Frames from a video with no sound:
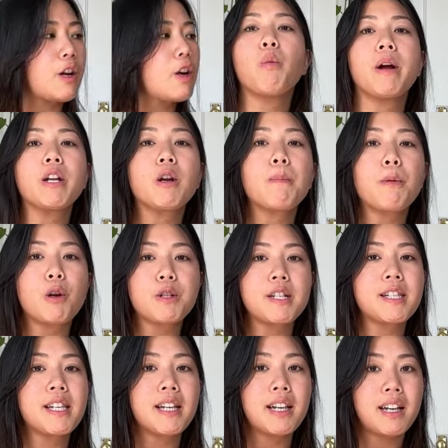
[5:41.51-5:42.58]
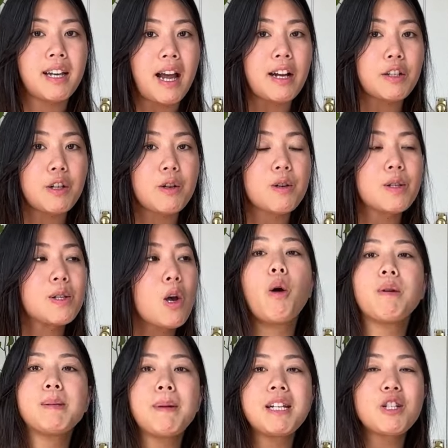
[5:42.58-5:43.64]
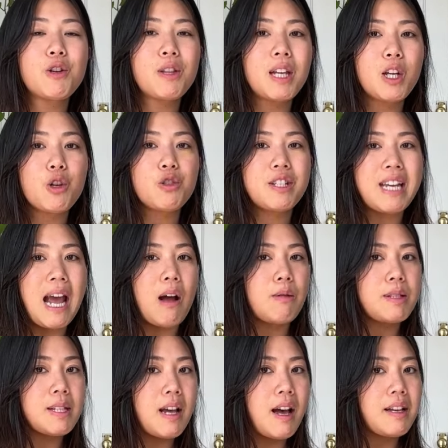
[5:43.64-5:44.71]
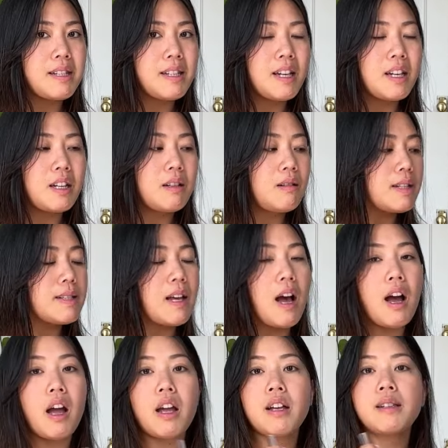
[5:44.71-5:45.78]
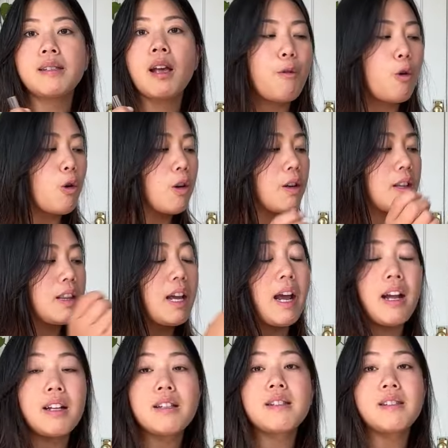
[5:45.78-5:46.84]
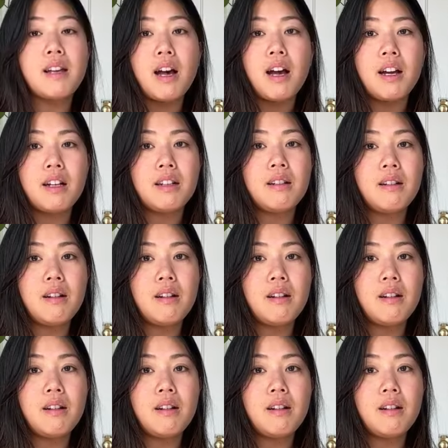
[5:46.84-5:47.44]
But when you're purchasing connectors, always make sure that you're downsizing a size for the inside